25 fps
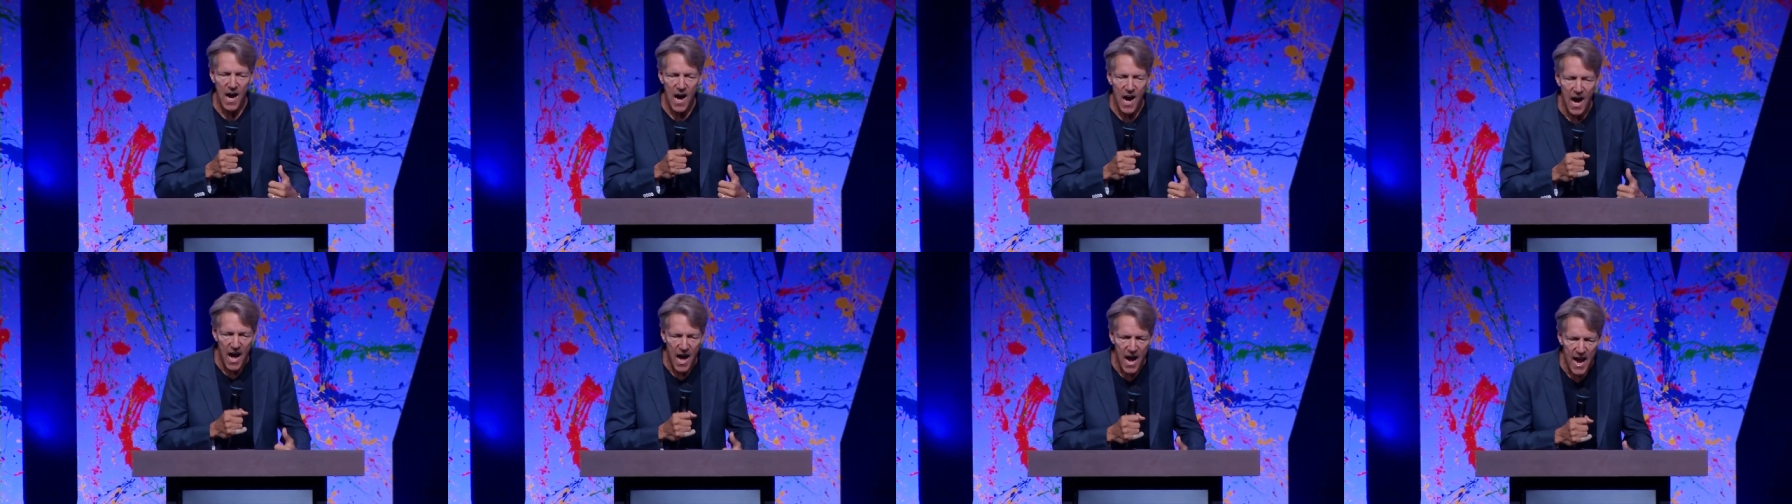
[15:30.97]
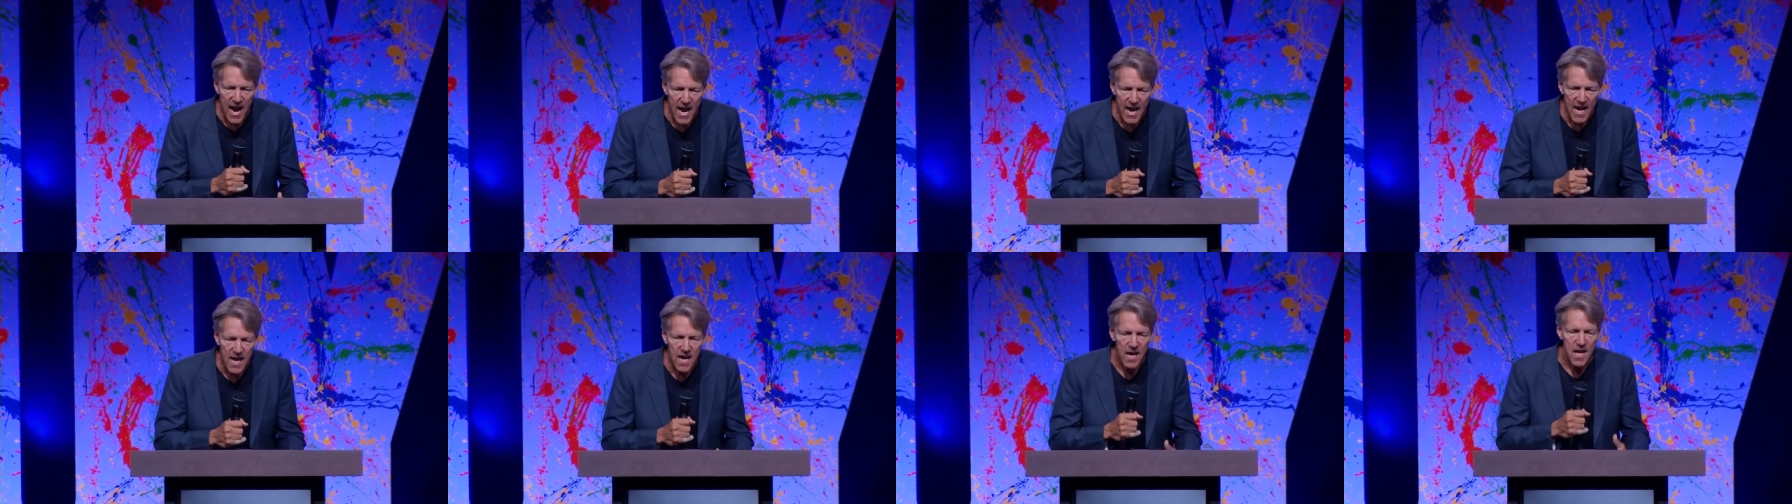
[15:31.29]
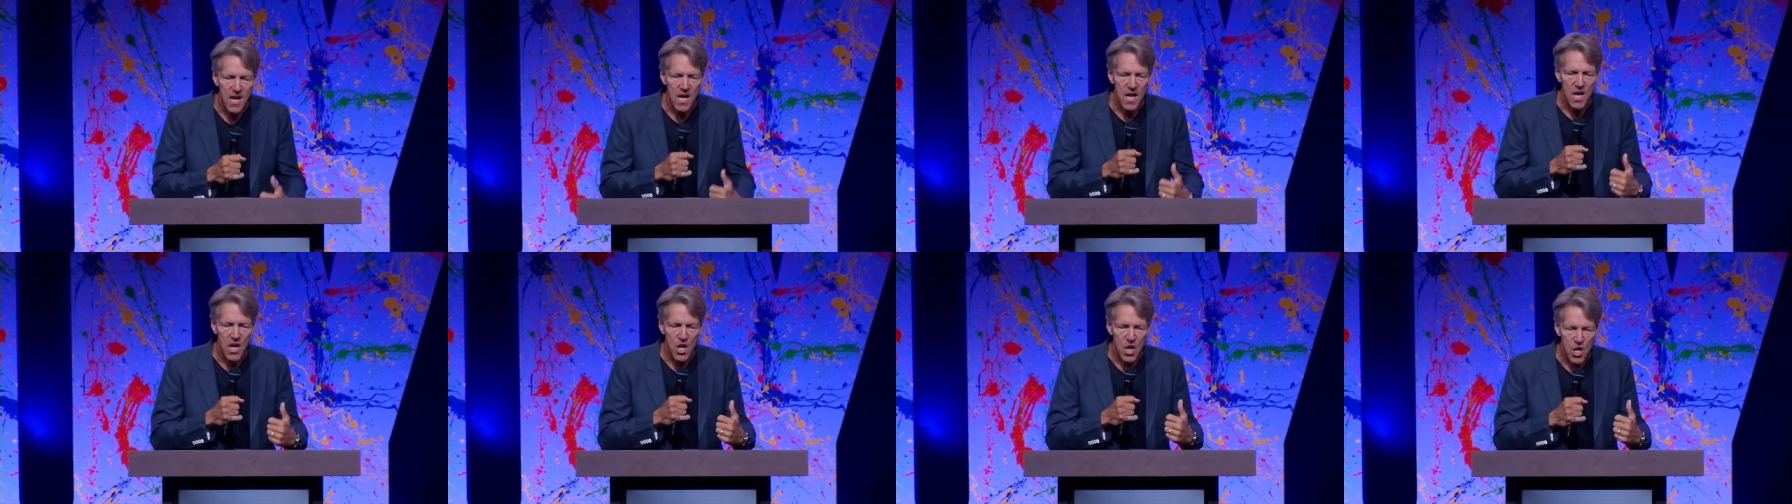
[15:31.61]
I
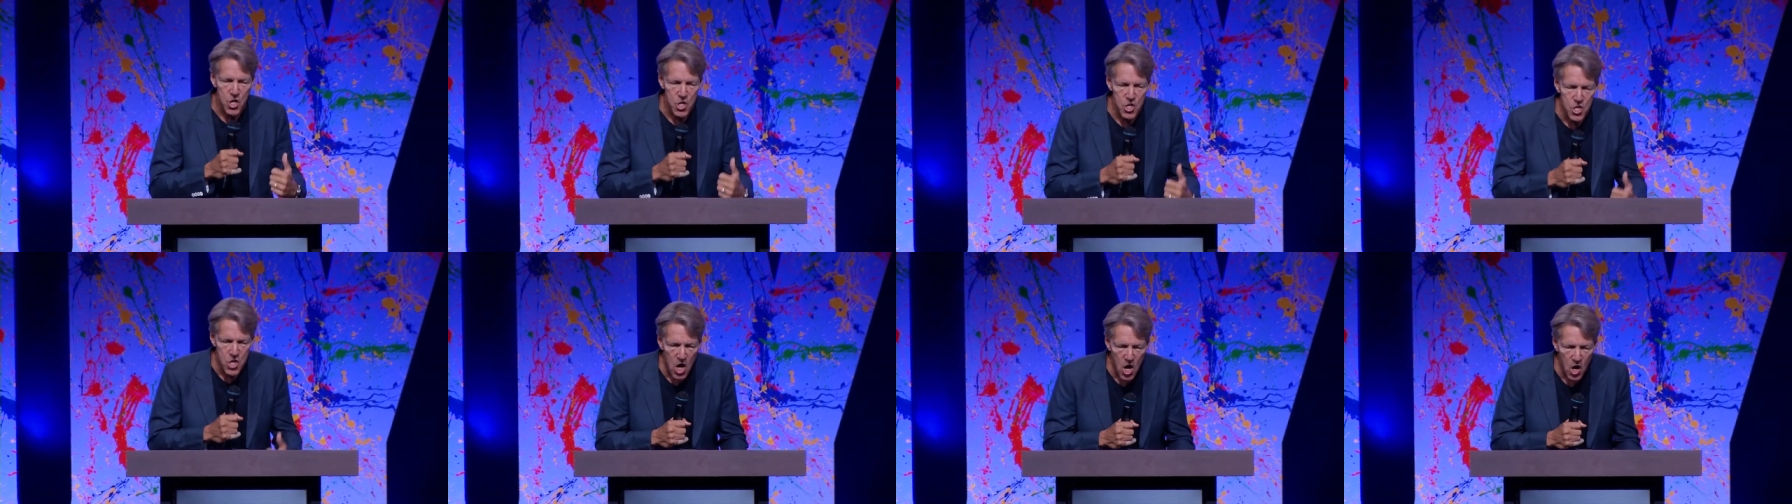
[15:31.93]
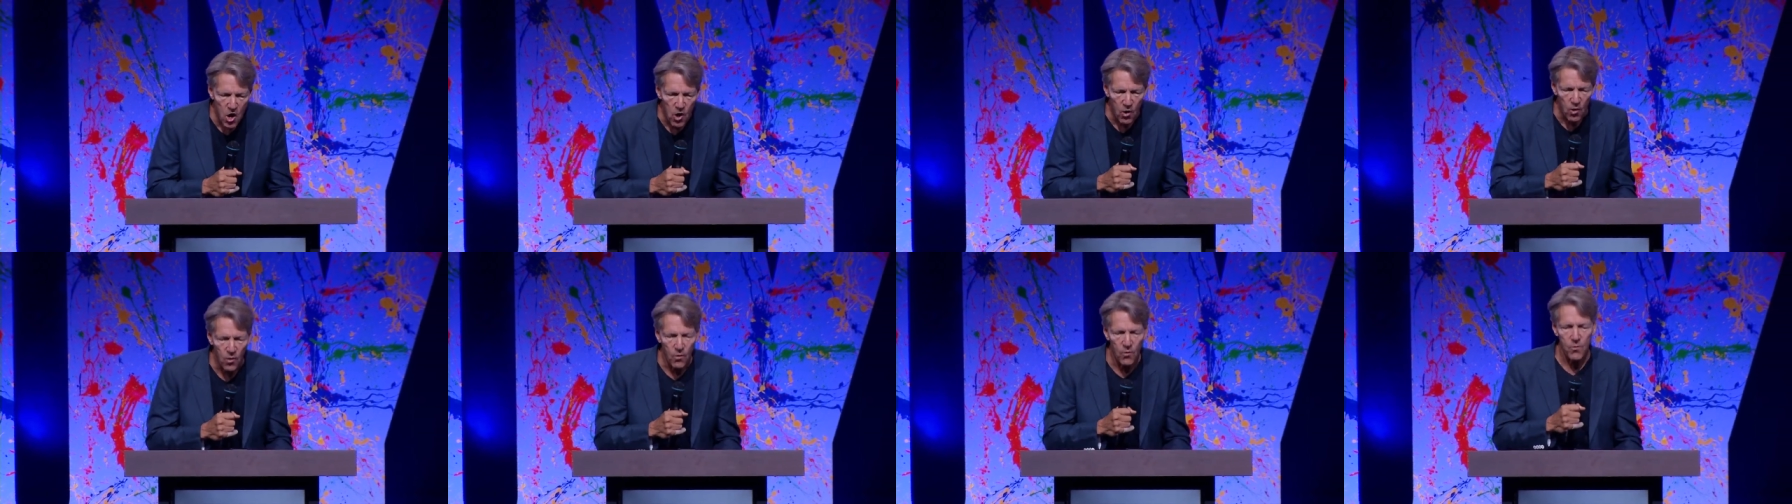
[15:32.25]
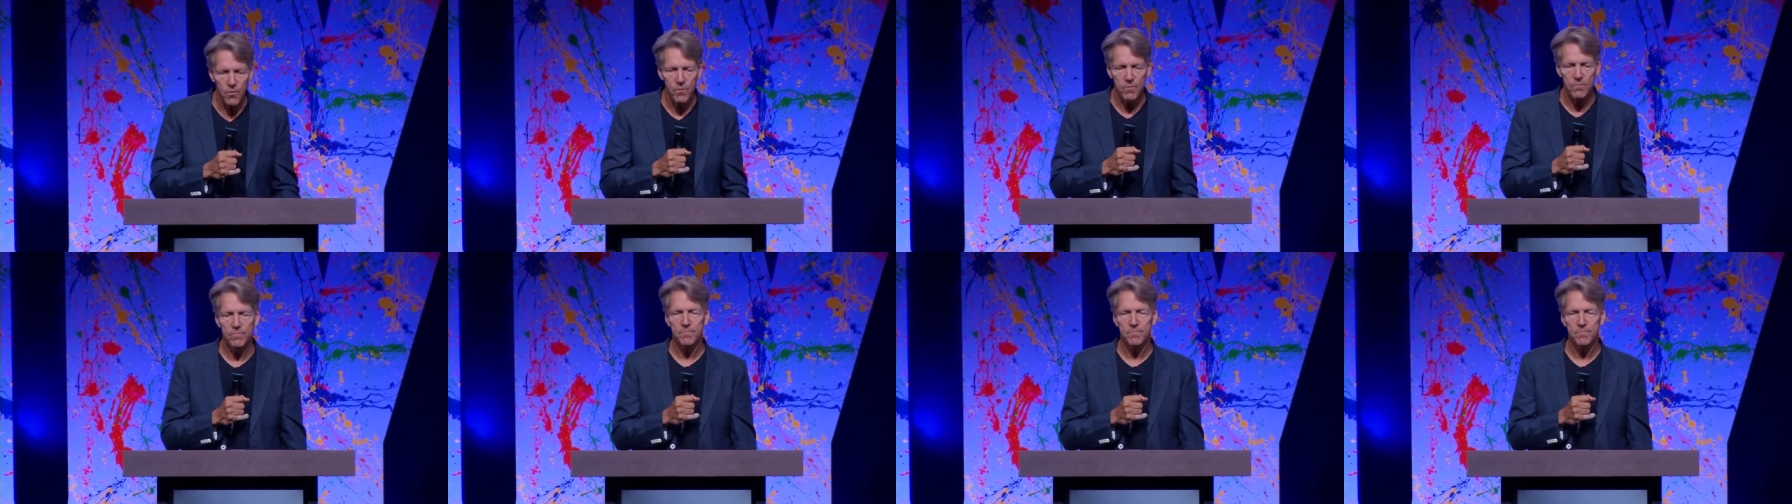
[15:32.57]
no.